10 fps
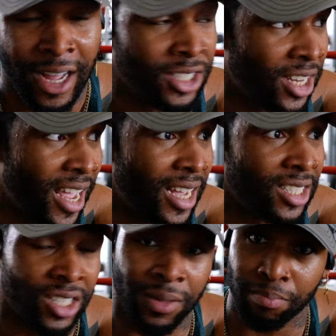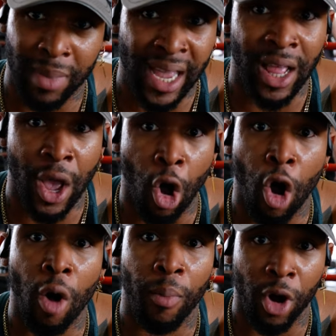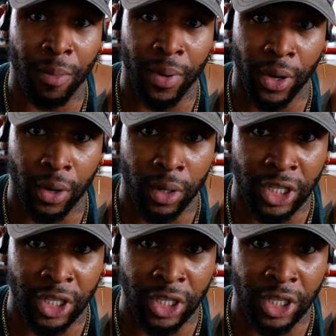Today is mainly all barbell